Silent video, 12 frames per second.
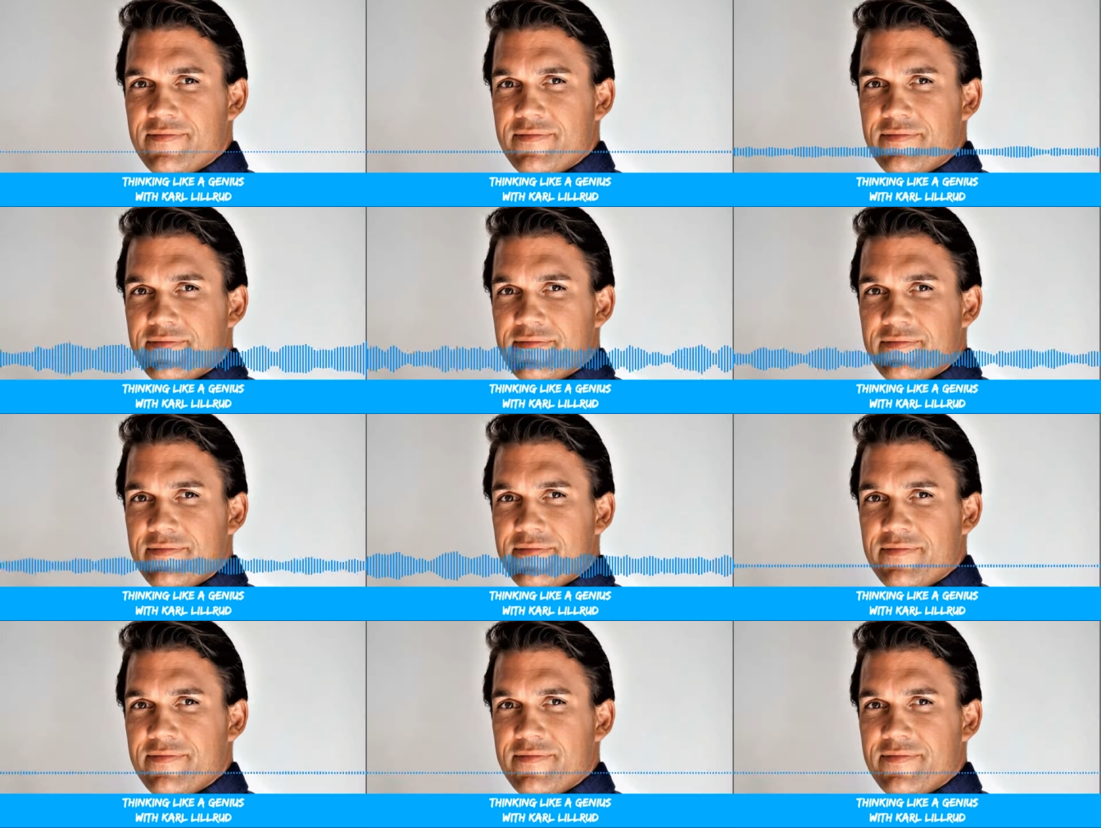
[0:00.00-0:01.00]
using
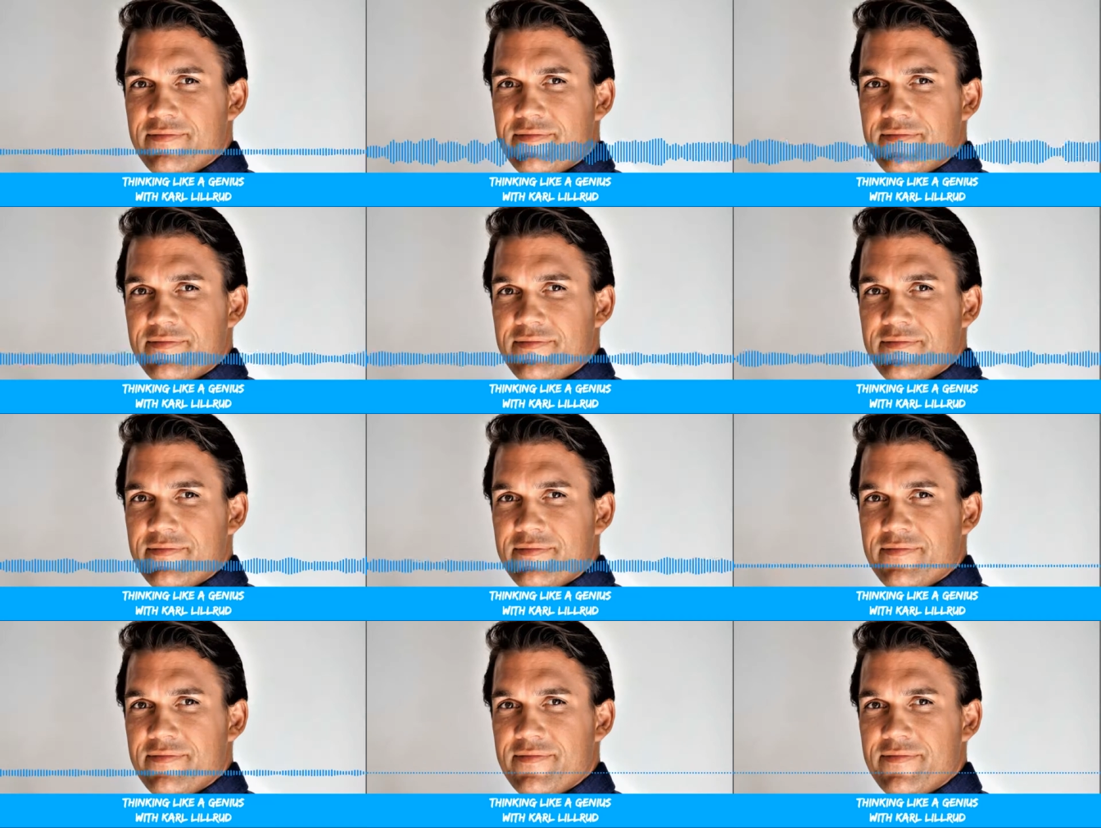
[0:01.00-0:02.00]
it to your own
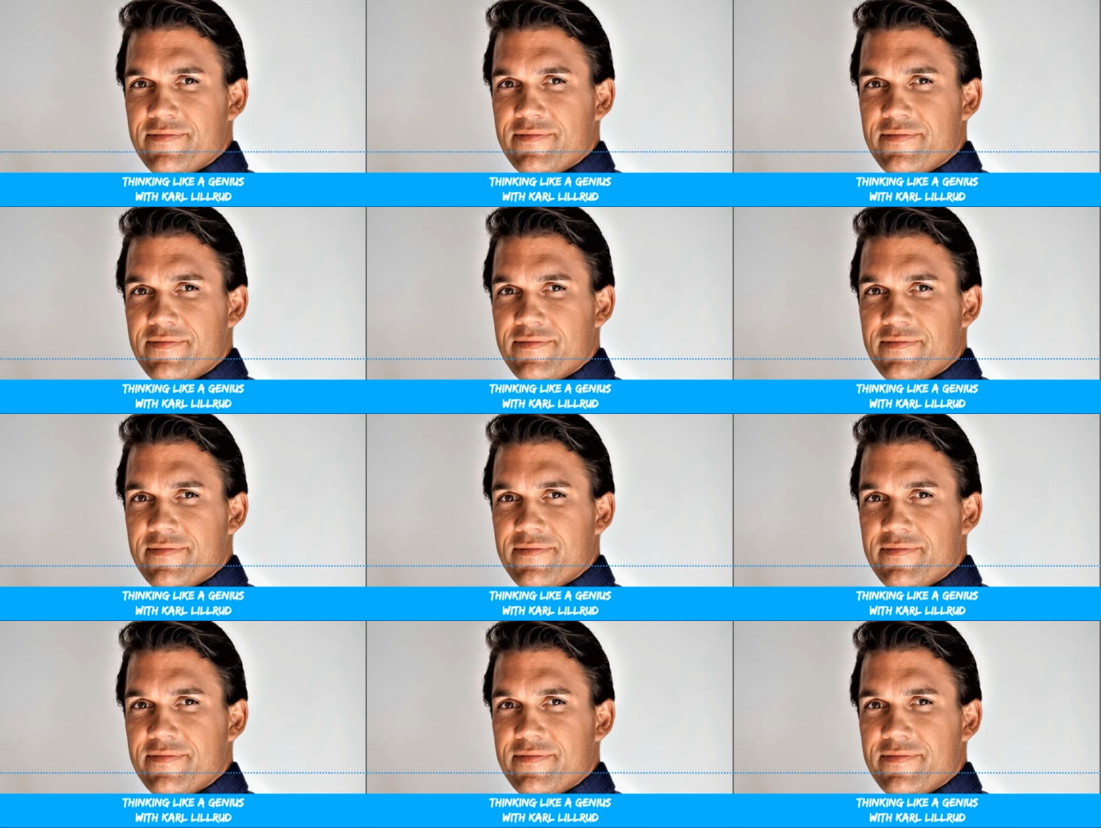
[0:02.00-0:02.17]
benefit.